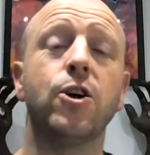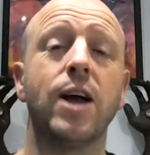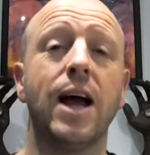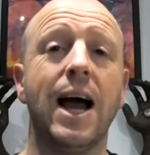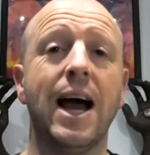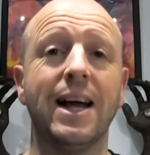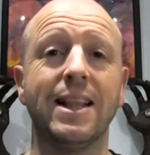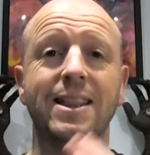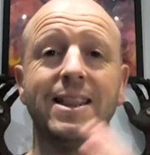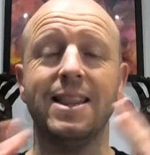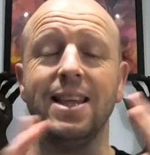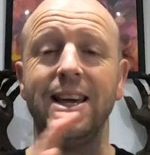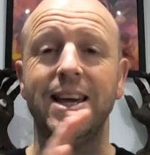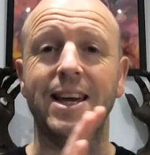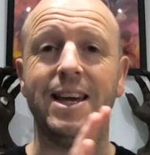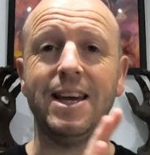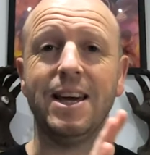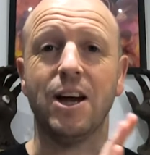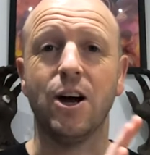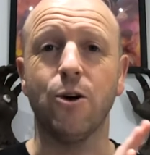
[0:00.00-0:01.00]
look at
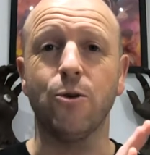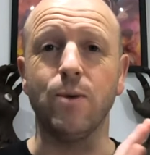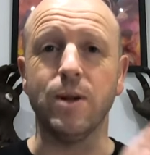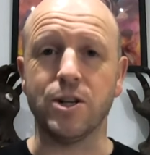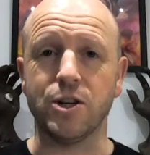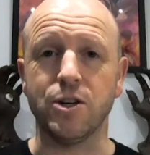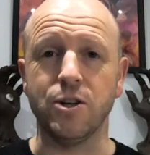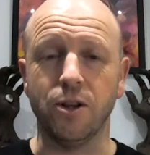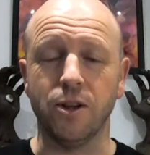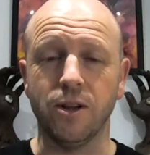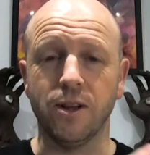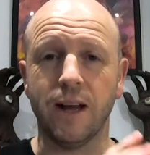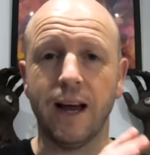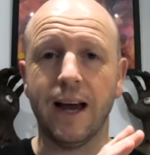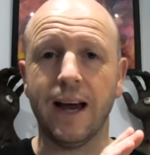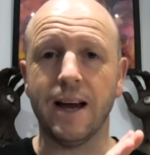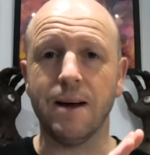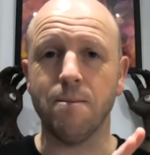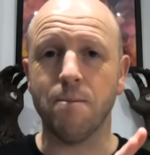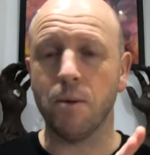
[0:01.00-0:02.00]
the original
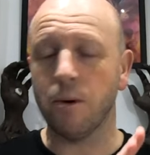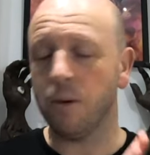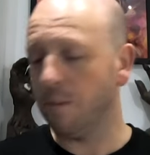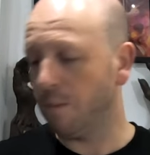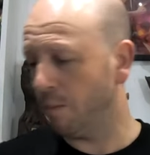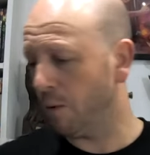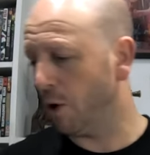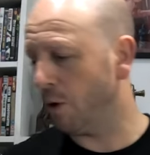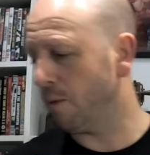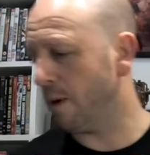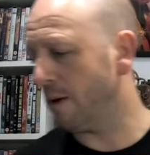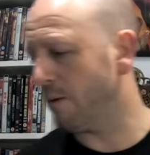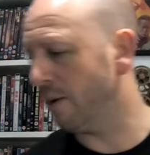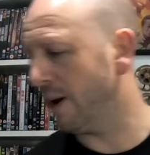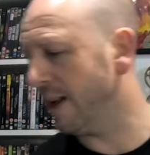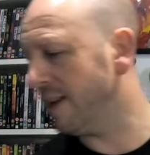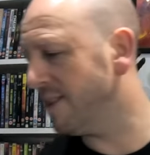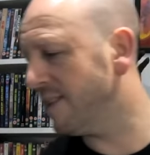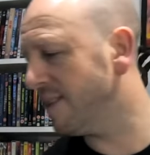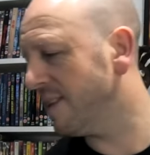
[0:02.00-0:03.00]
Blu-ray
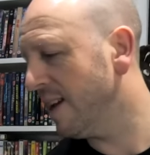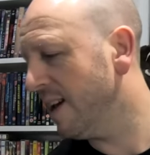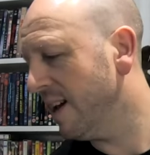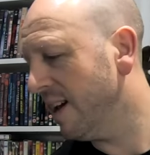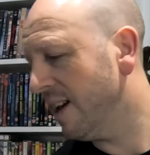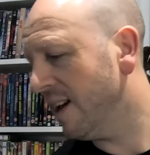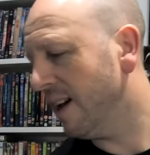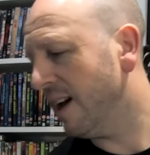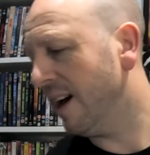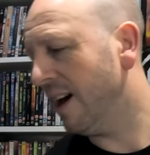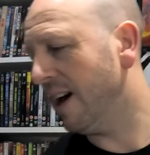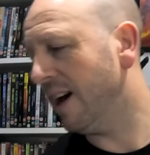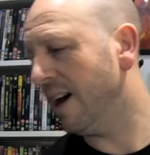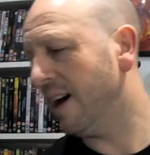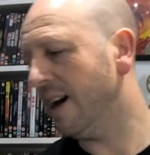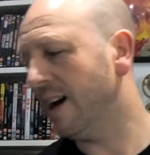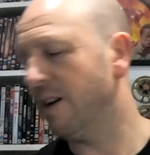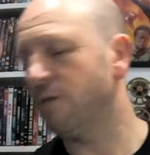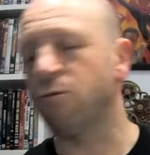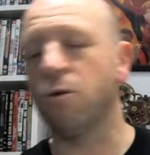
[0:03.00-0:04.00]
release
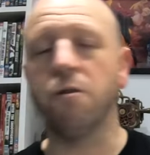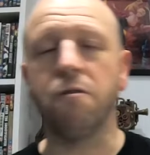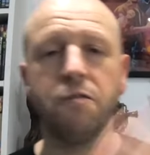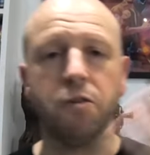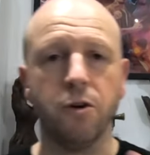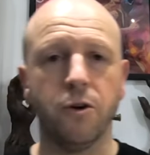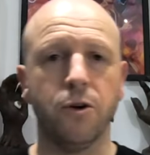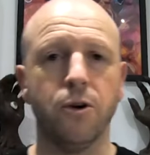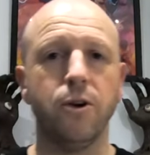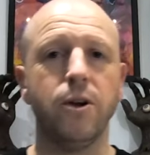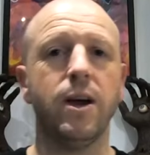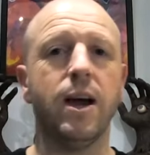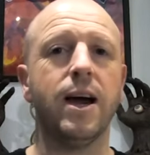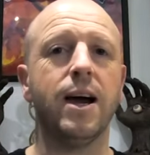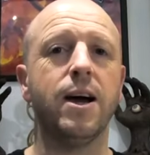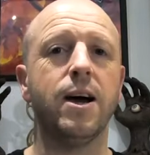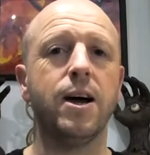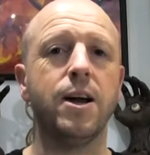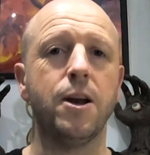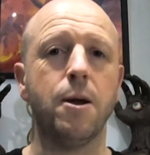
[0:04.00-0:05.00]
review
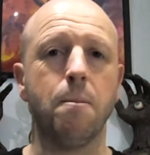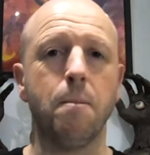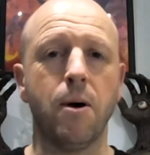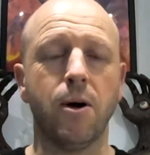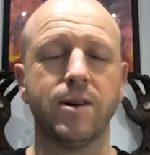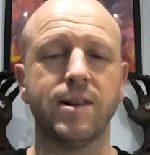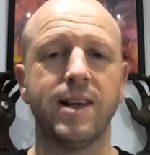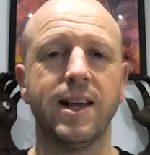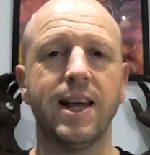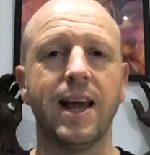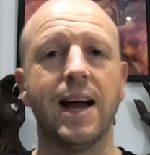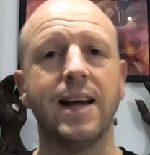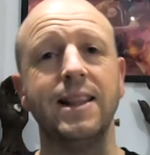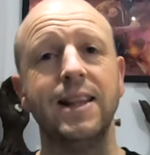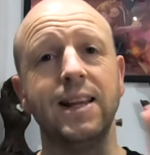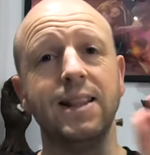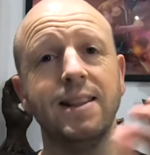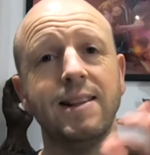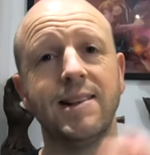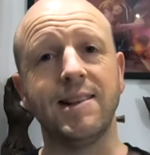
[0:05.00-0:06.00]
and unboxing, and
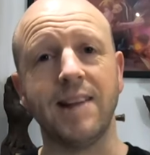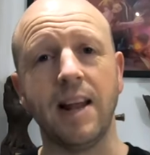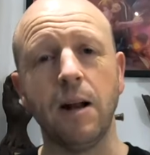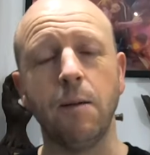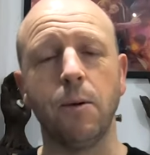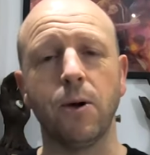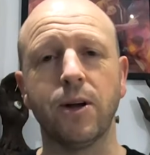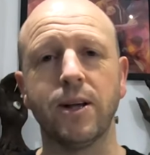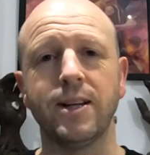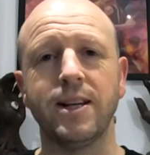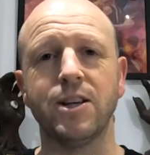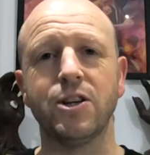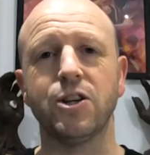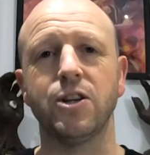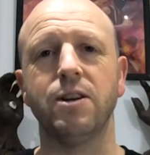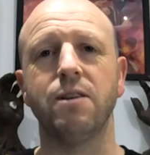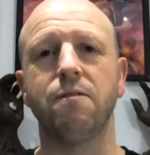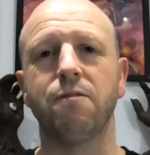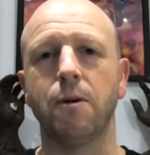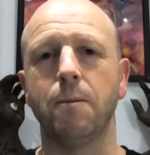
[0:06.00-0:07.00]
then the Steelbook
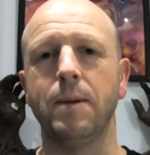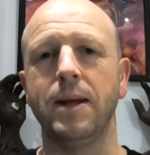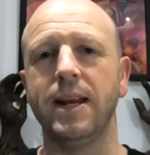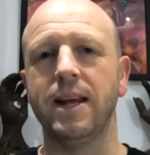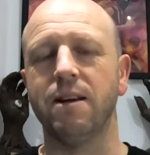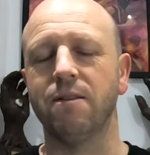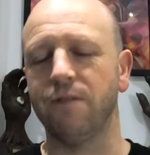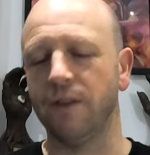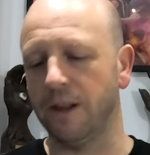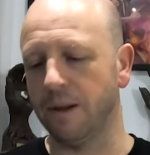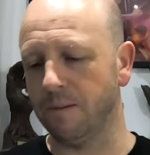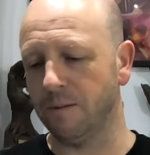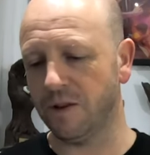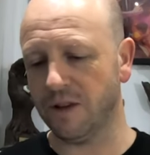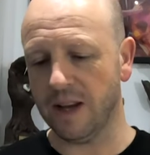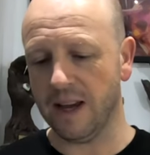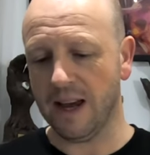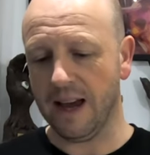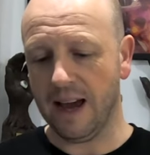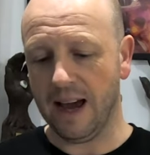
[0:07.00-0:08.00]
edition from Idiot Films.